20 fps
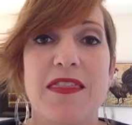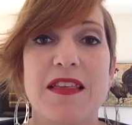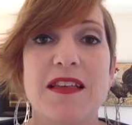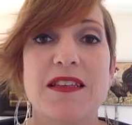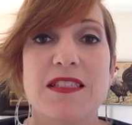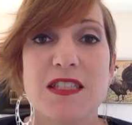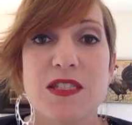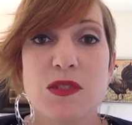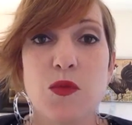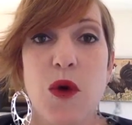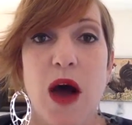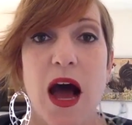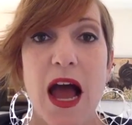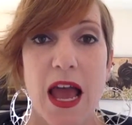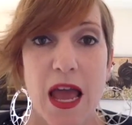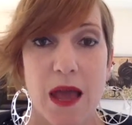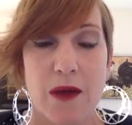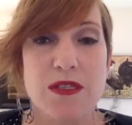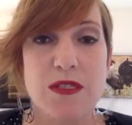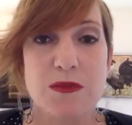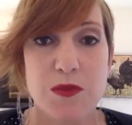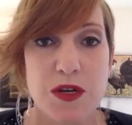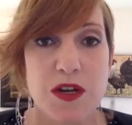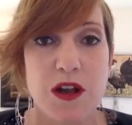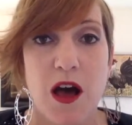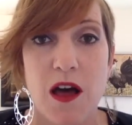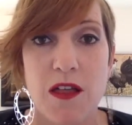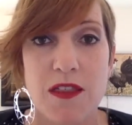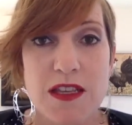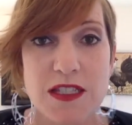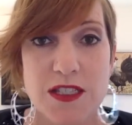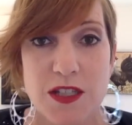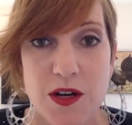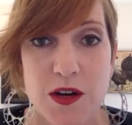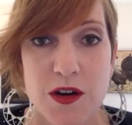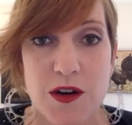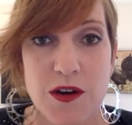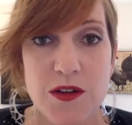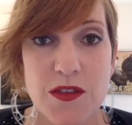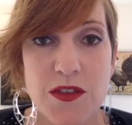This is why I was put on this
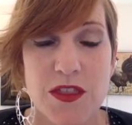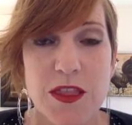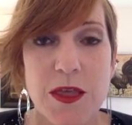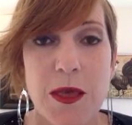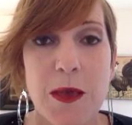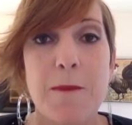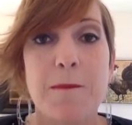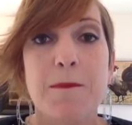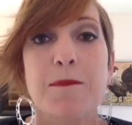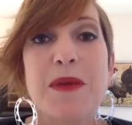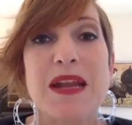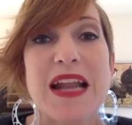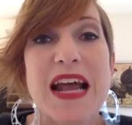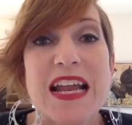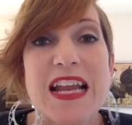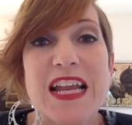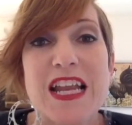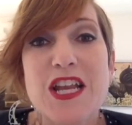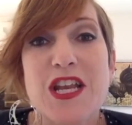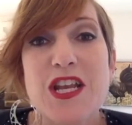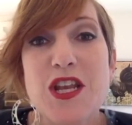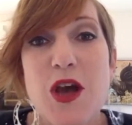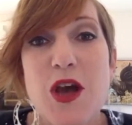earth. But I didn't